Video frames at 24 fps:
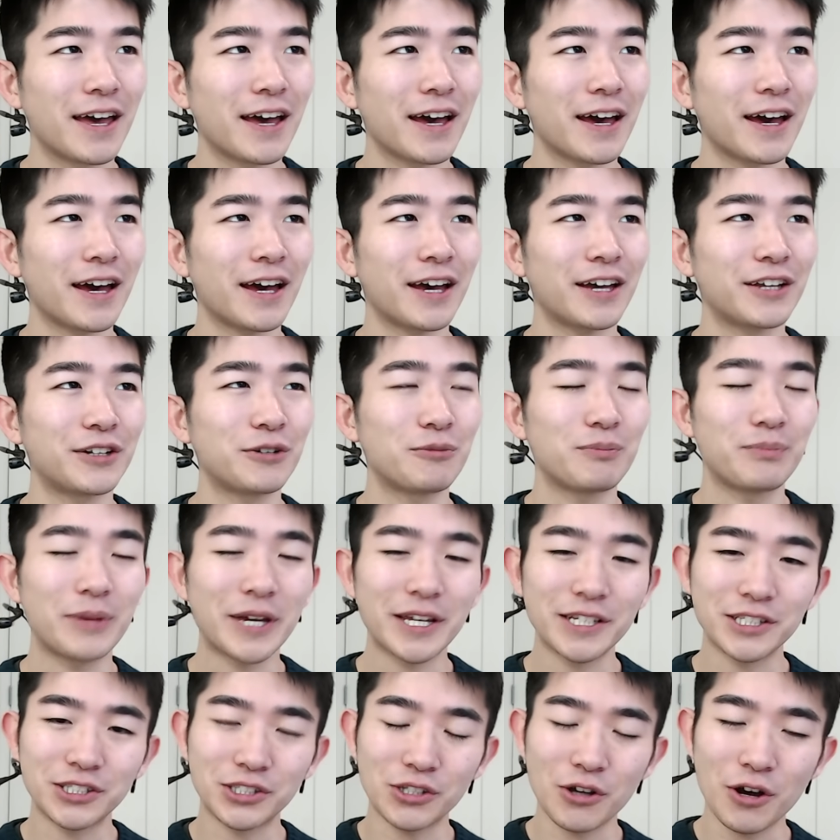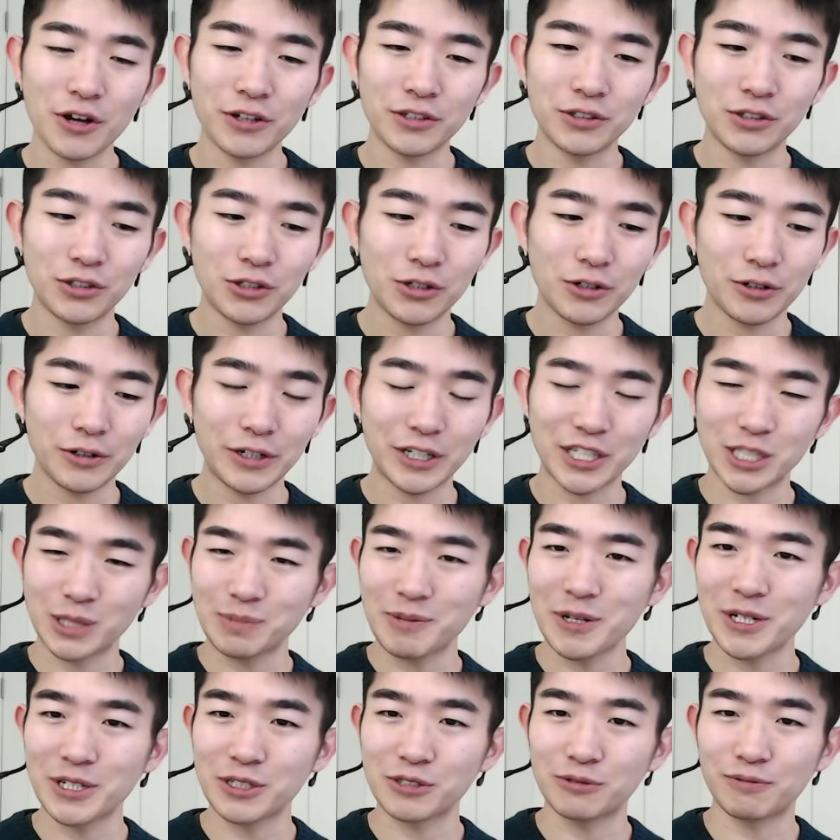And based on your
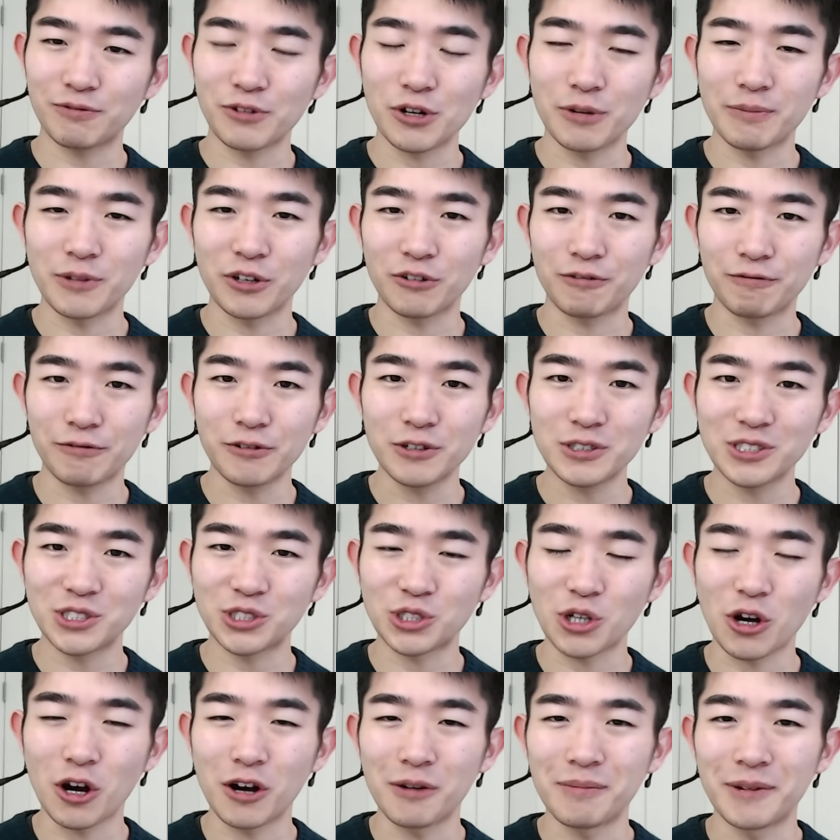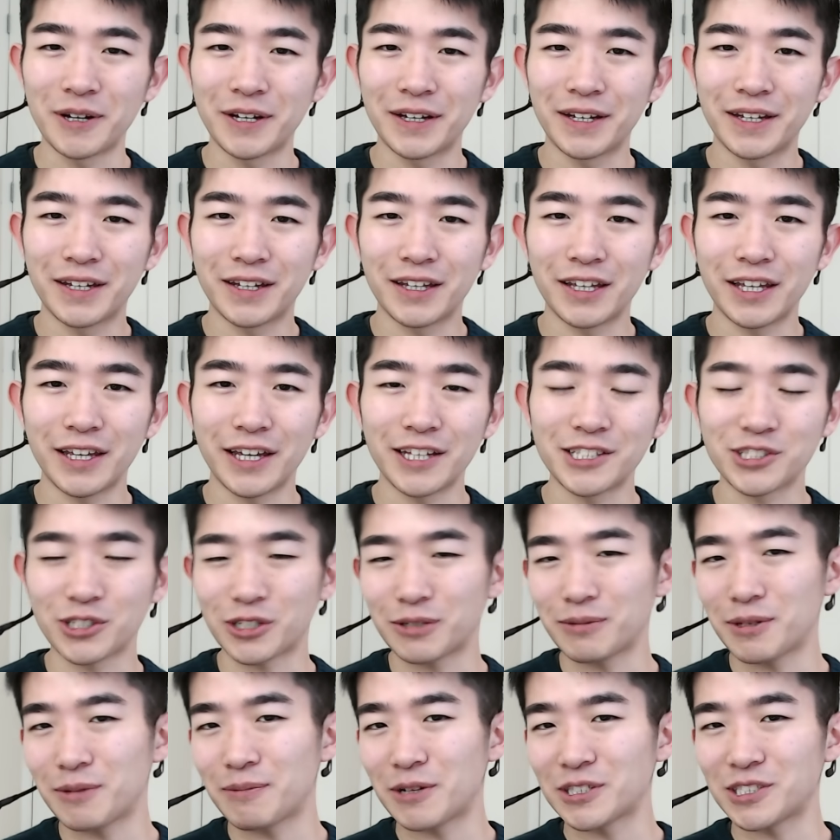experience from your first job, it's going
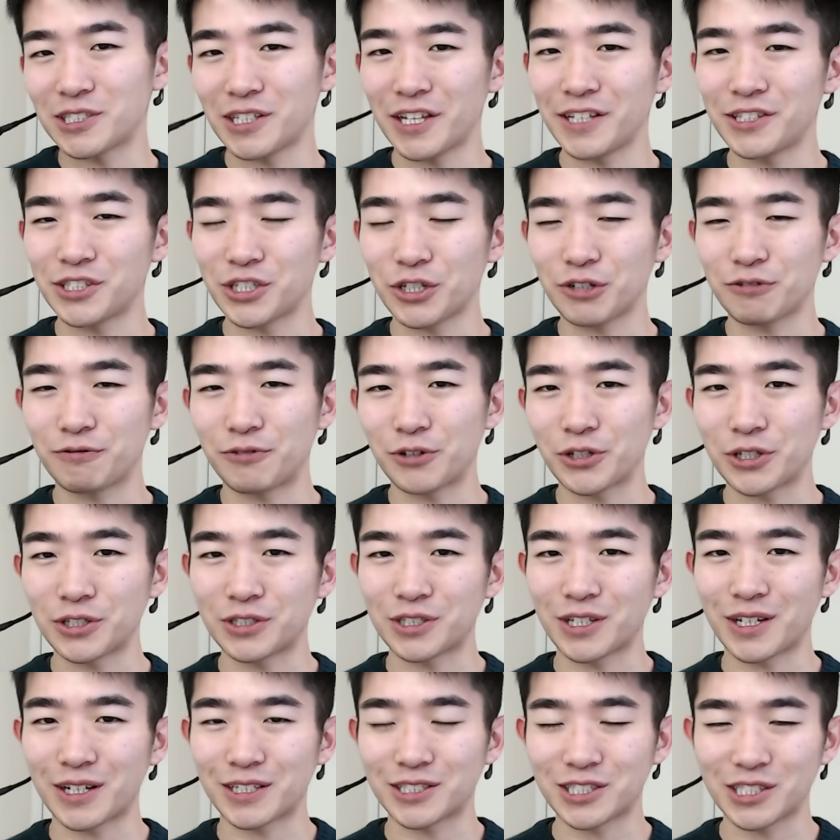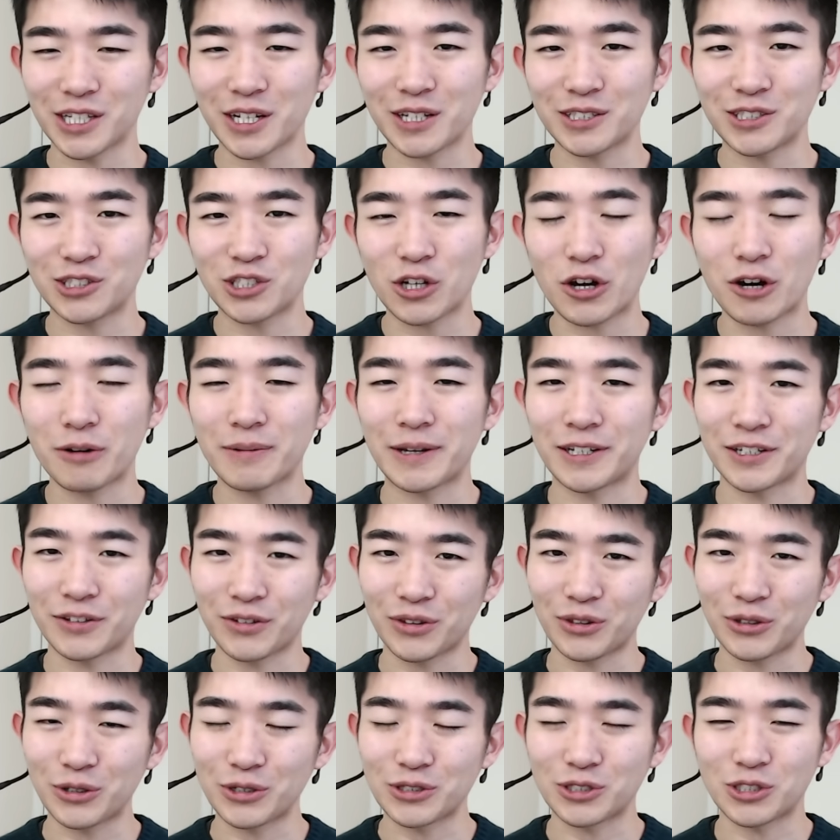to be much easier for you to get a second job and a
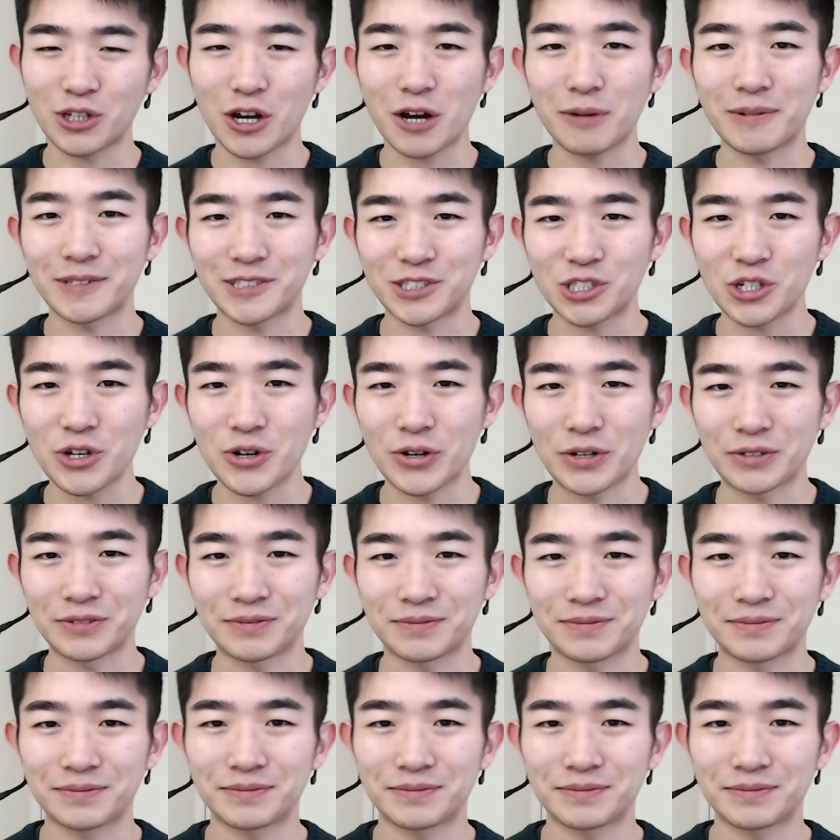third job and so on.